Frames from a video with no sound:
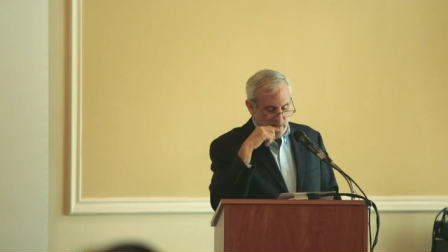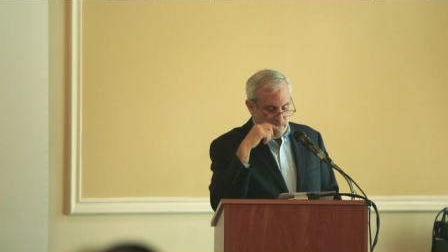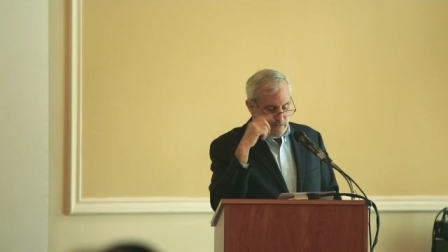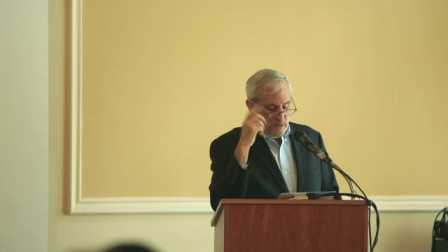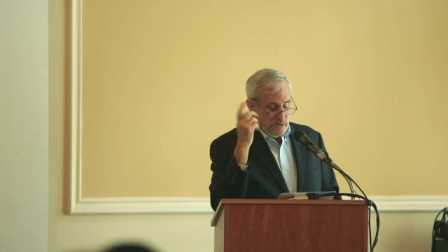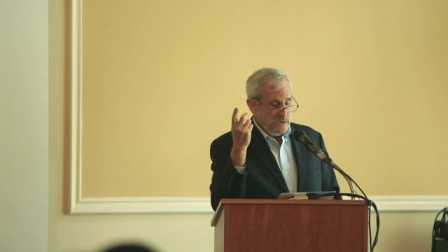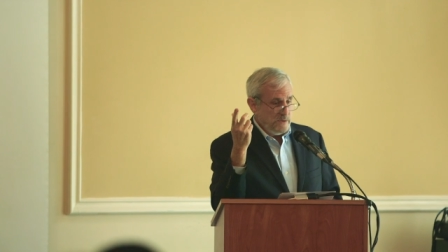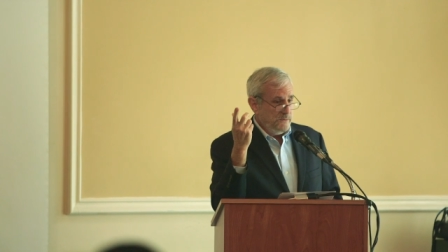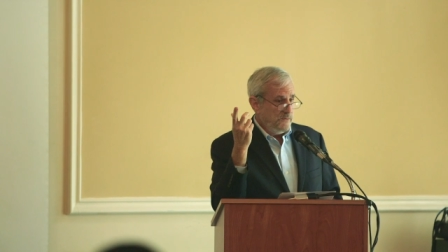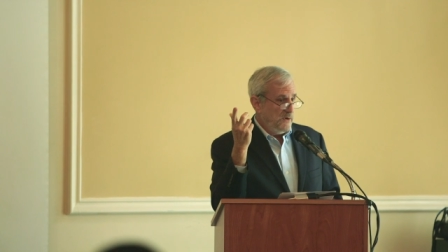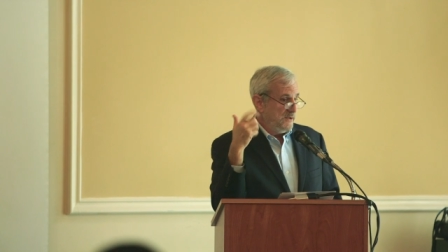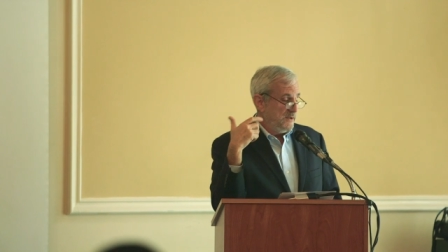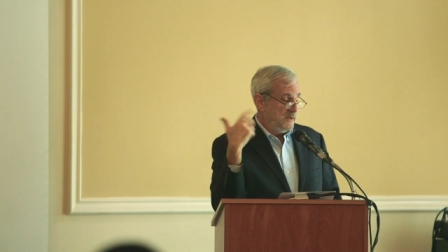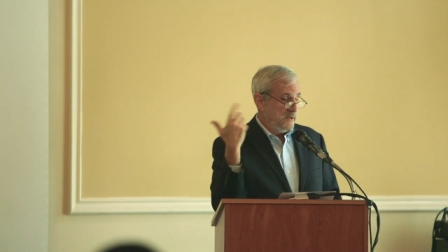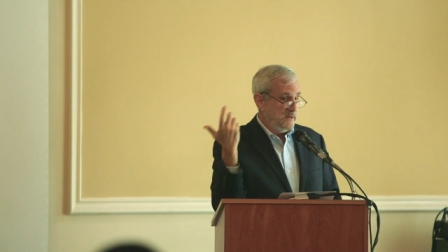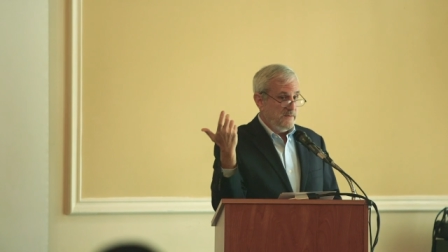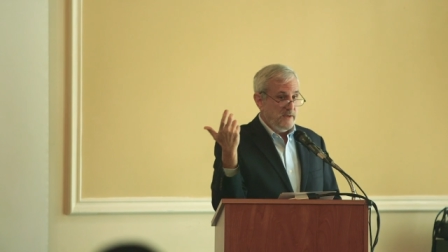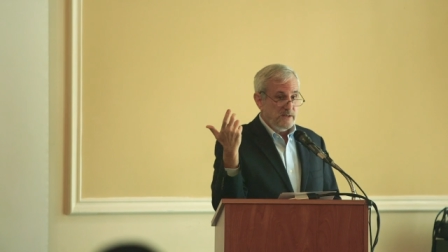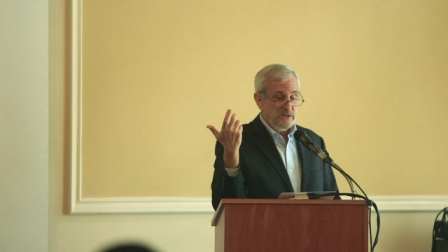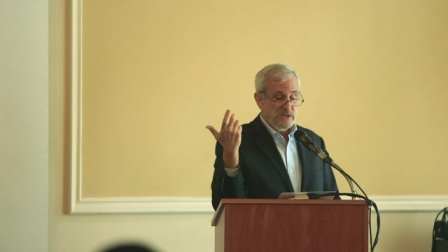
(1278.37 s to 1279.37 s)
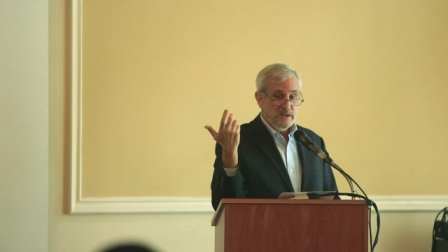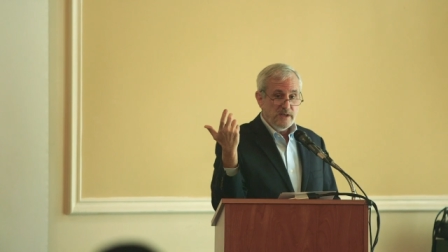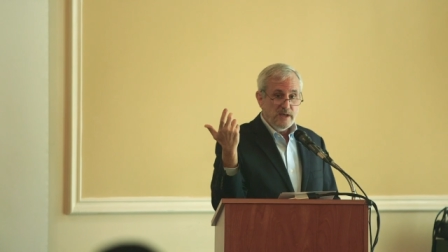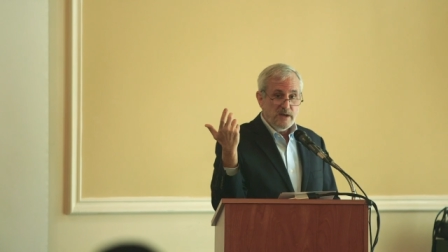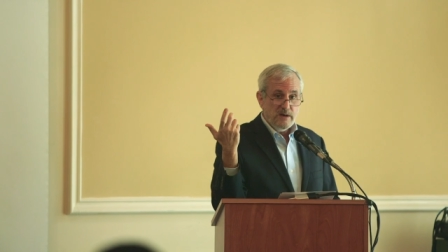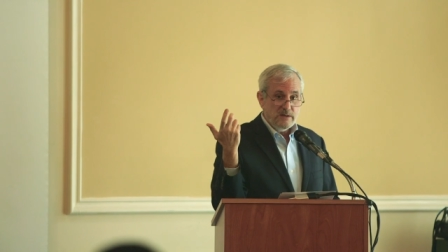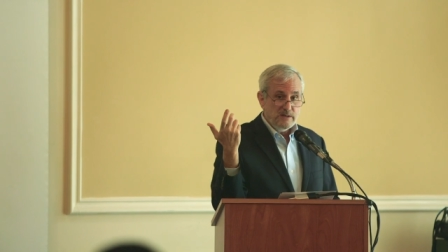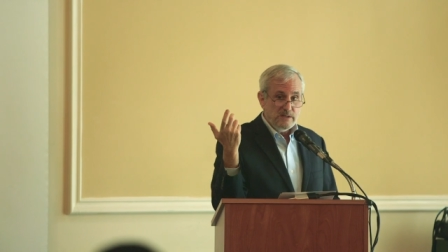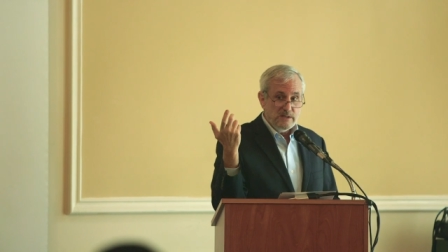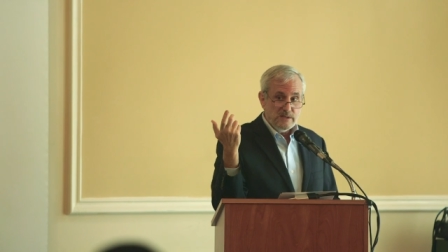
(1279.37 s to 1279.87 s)
First of all, the Convention
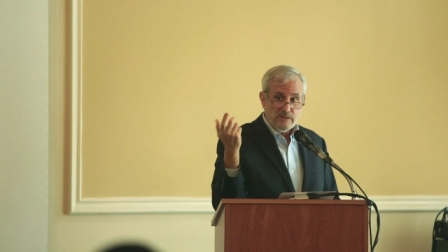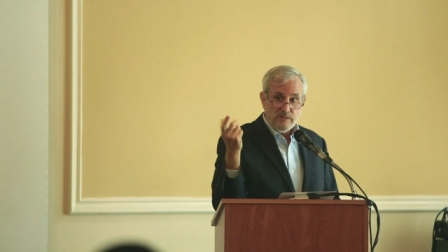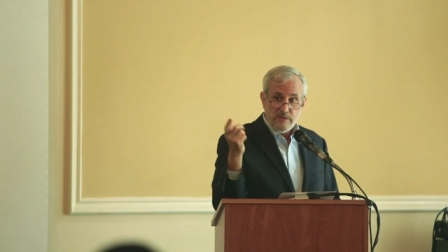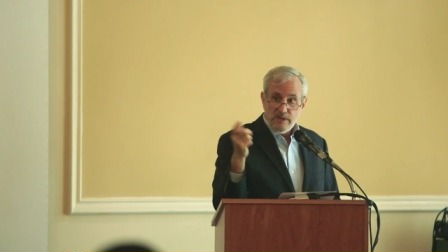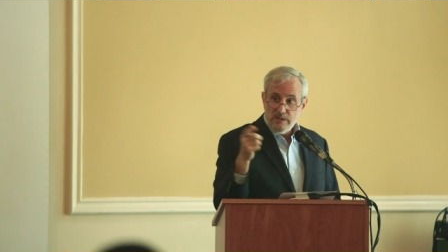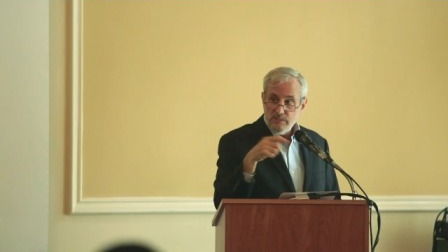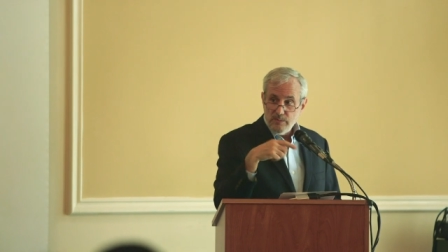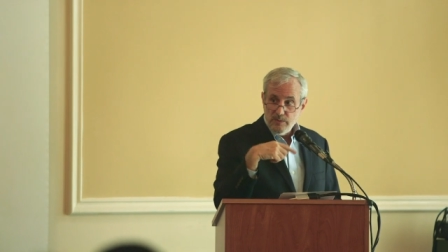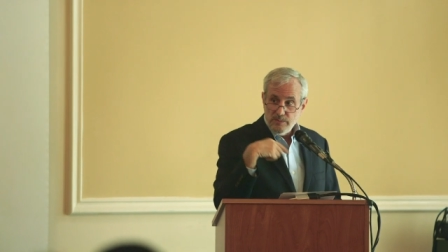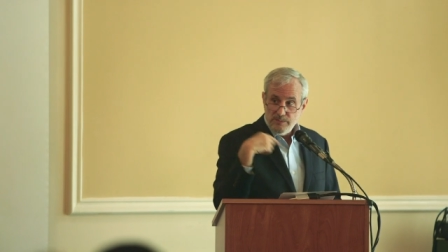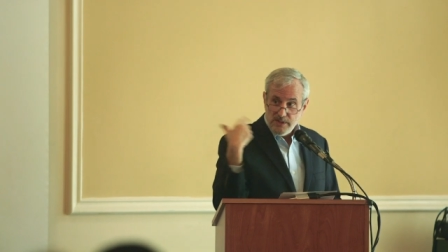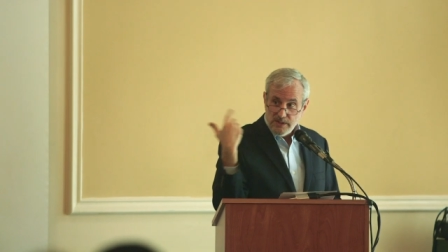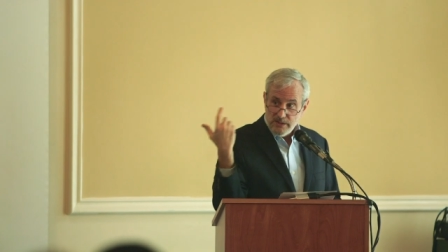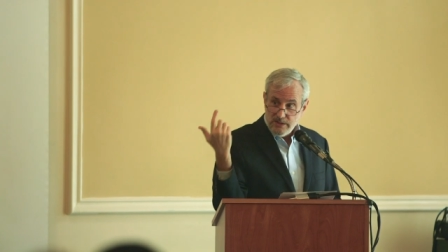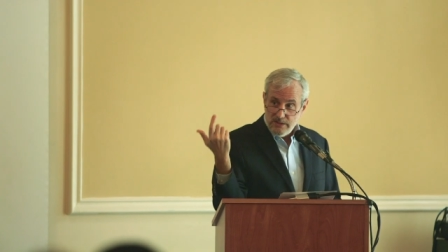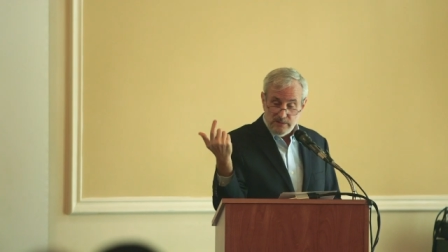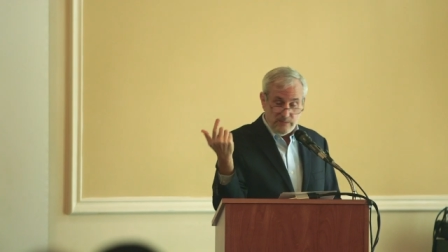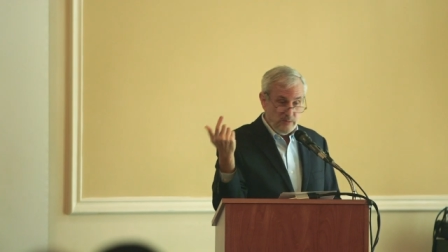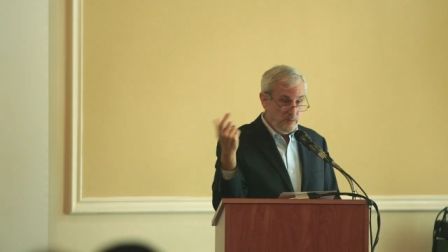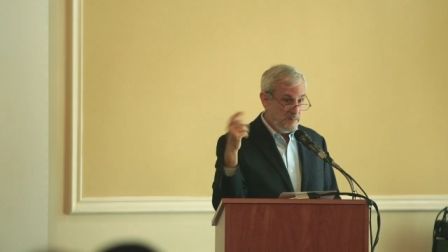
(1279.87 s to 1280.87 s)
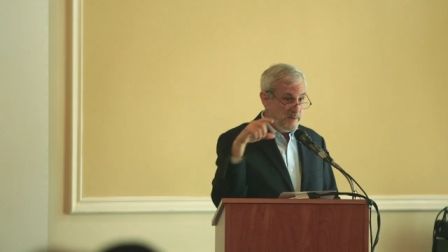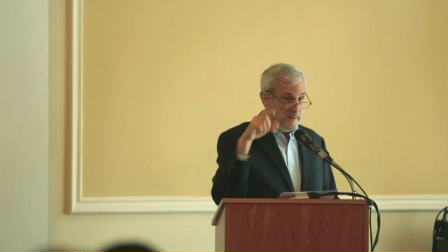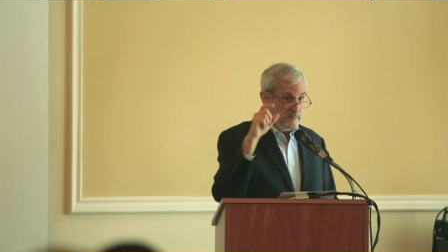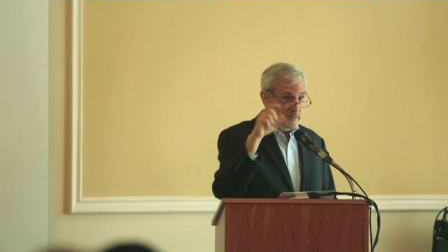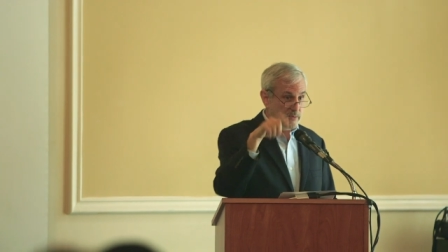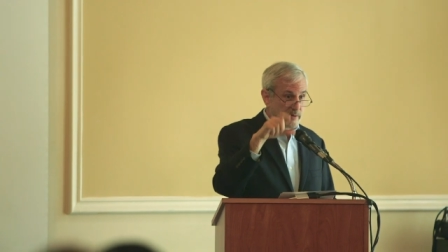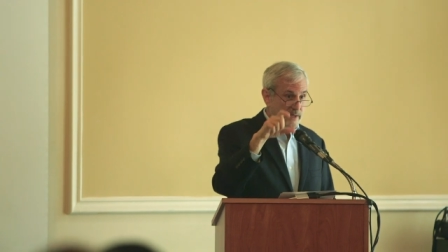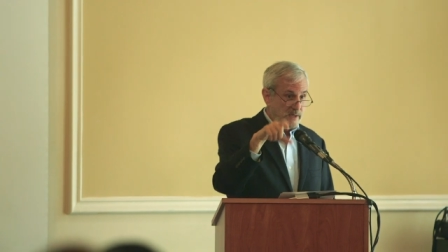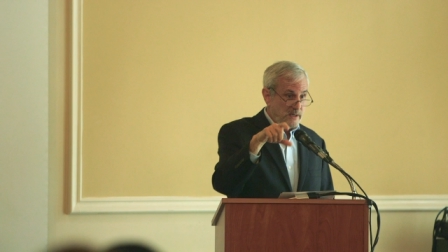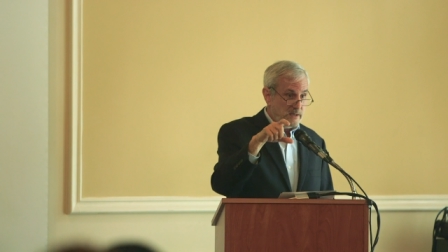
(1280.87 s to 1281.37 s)
guarantees a right of mobility for people
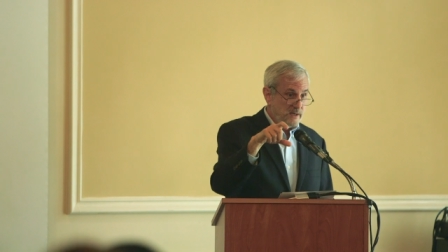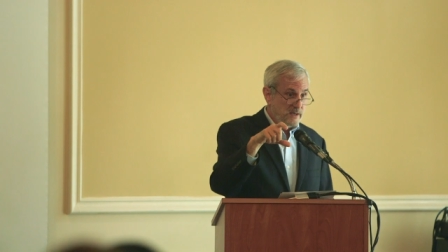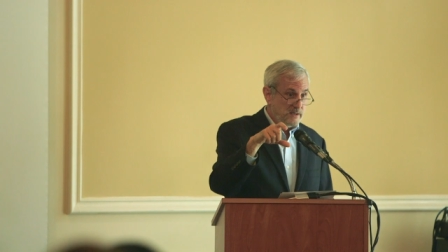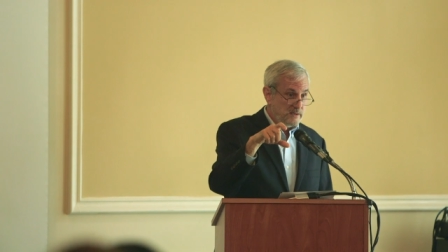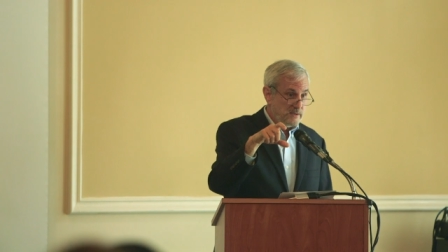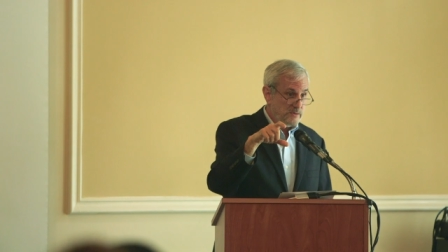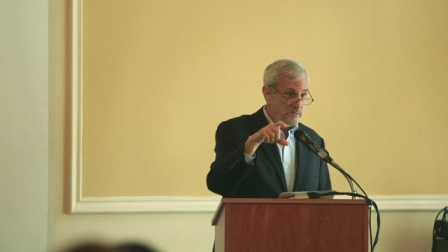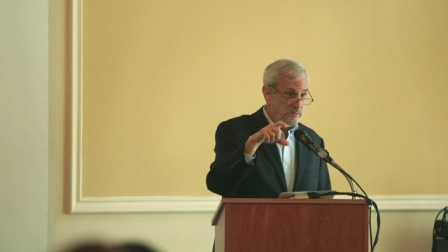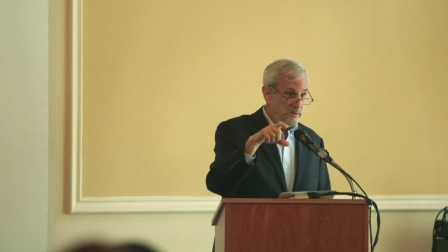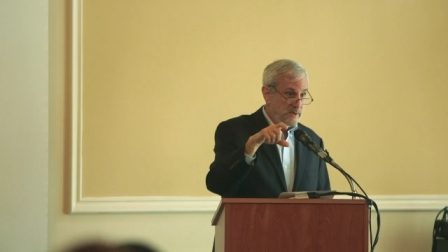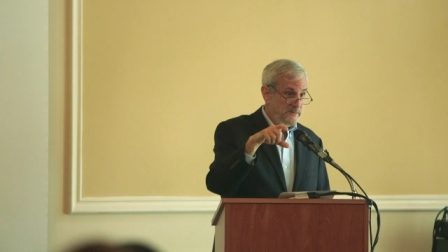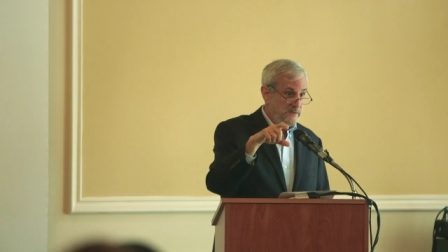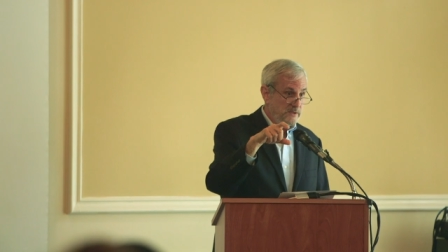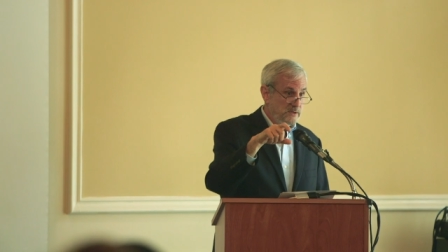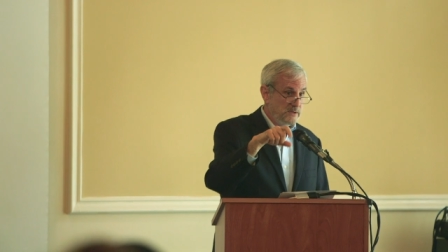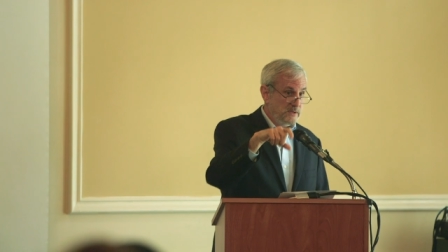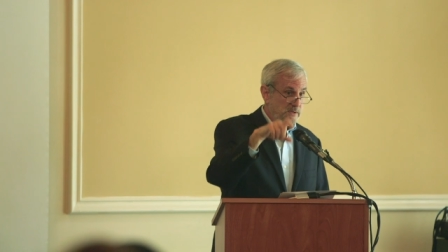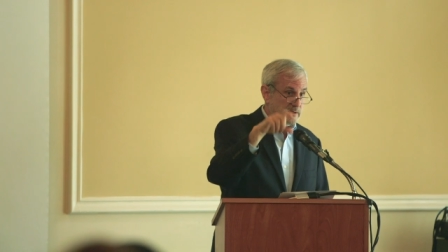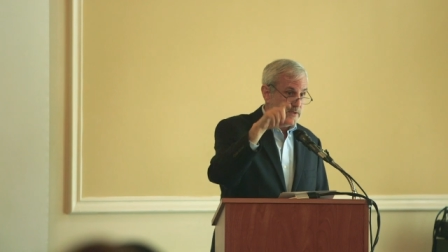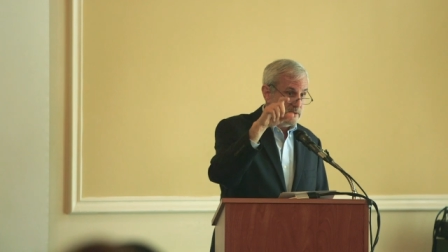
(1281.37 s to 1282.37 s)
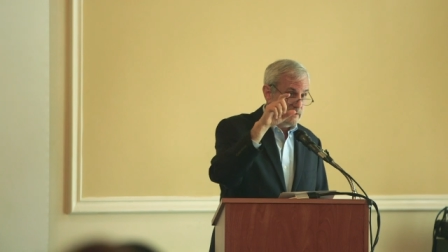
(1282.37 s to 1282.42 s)
recognized as refugees.